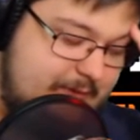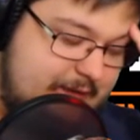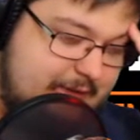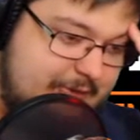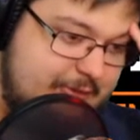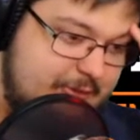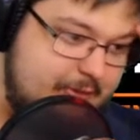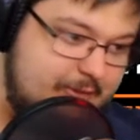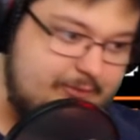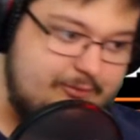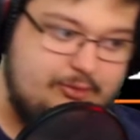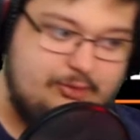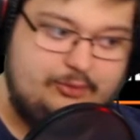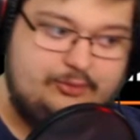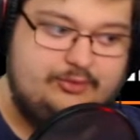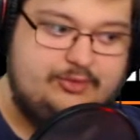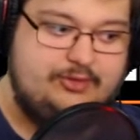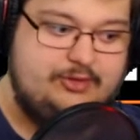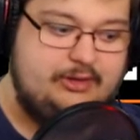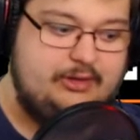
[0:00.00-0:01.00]
I shouldn't have
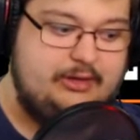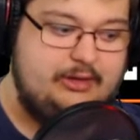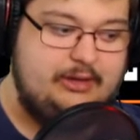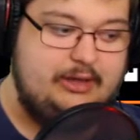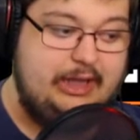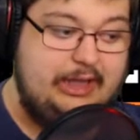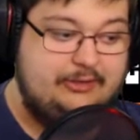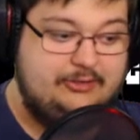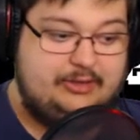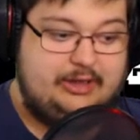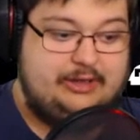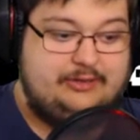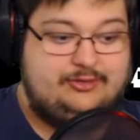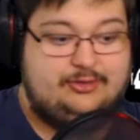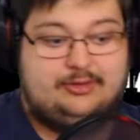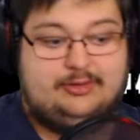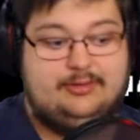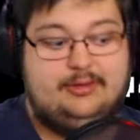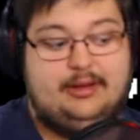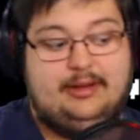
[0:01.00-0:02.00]
chose I, sh I
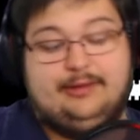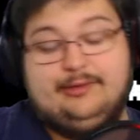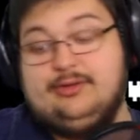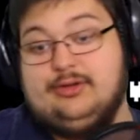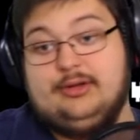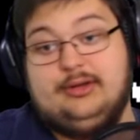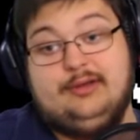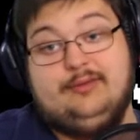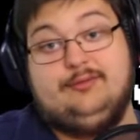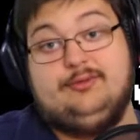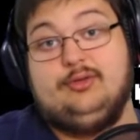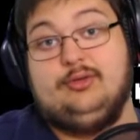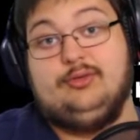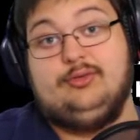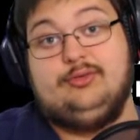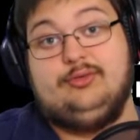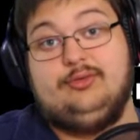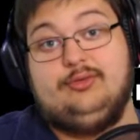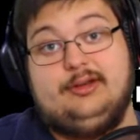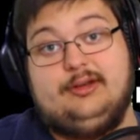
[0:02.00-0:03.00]
shouldn't I shouldn't have
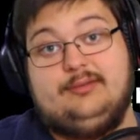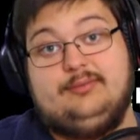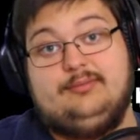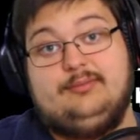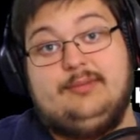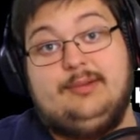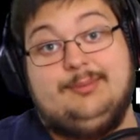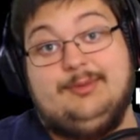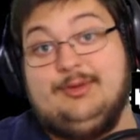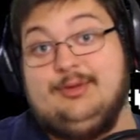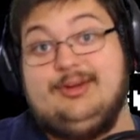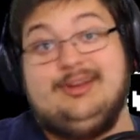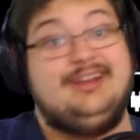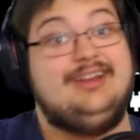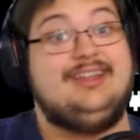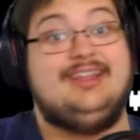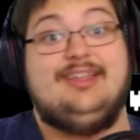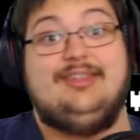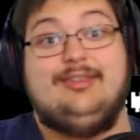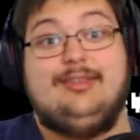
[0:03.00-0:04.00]
chose flirt. I'm doing
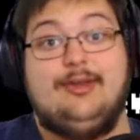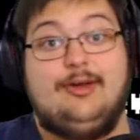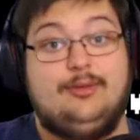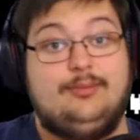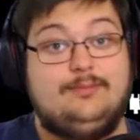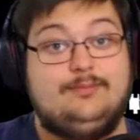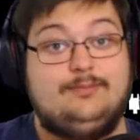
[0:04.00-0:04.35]
it again though.